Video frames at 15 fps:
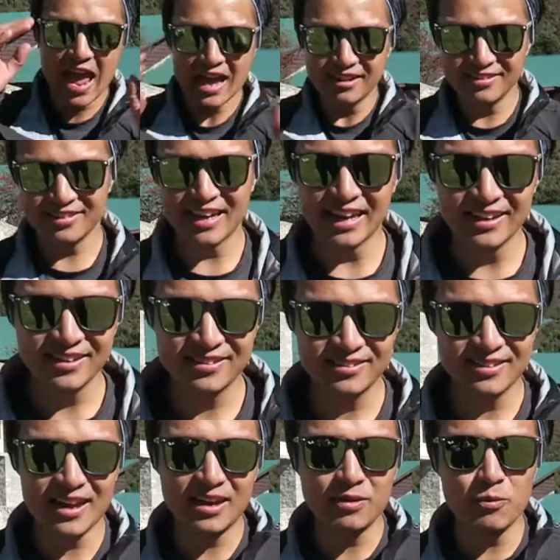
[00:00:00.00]
as Kellie
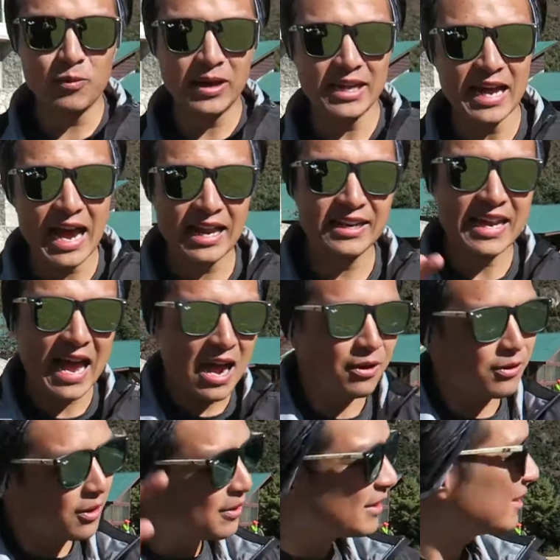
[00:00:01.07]
said, we are now
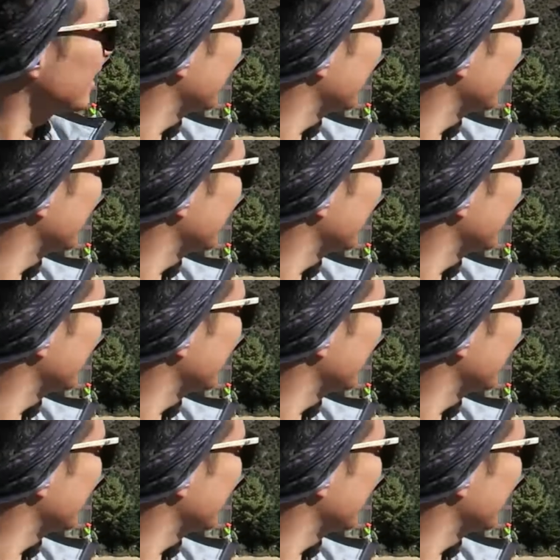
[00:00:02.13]
going to